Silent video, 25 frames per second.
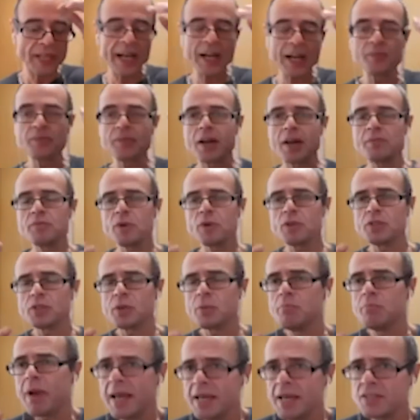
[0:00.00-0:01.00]
And, yes. and, it's
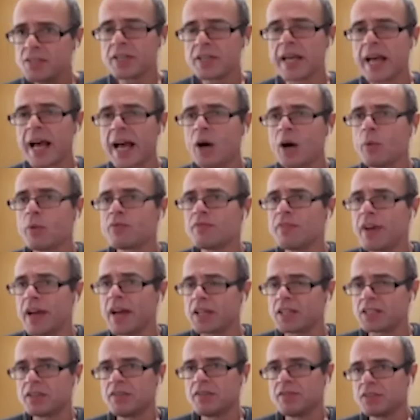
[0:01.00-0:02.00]
amazing how
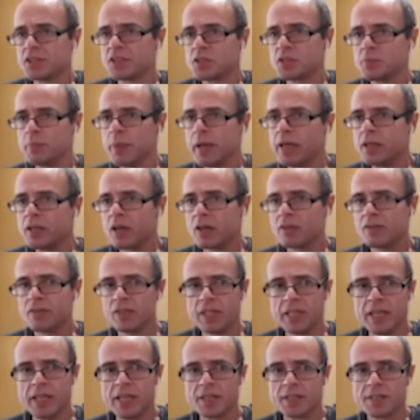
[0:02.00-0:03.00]
effective this has been over
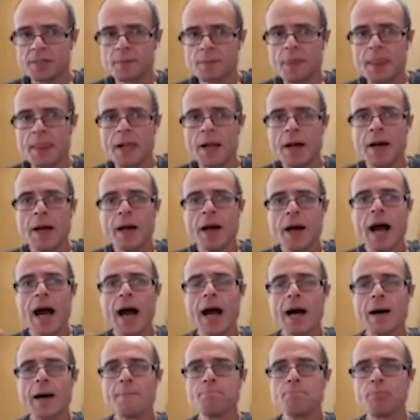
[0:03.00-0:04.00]
the years.
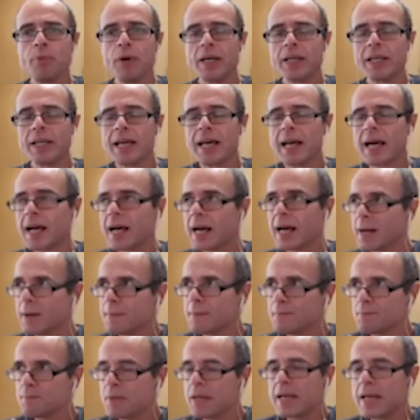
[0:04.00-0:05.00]
Um, but
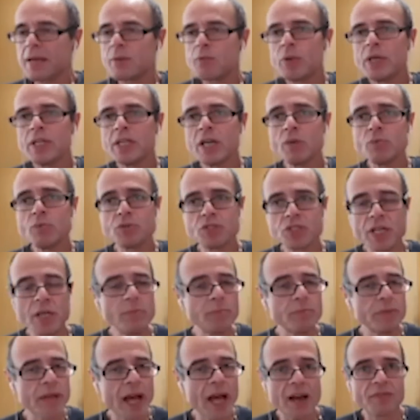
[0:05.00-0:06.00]
we don't
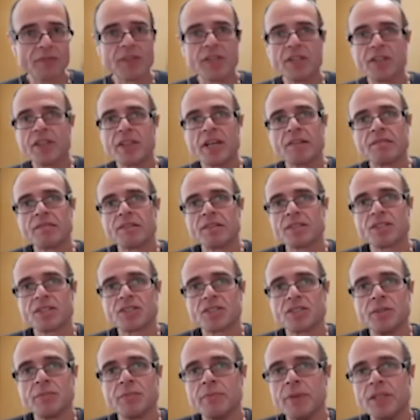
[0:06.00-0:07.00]
seem to have any
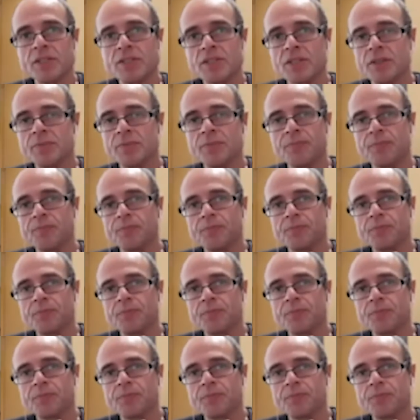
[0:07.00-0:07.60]
theorists in medicine.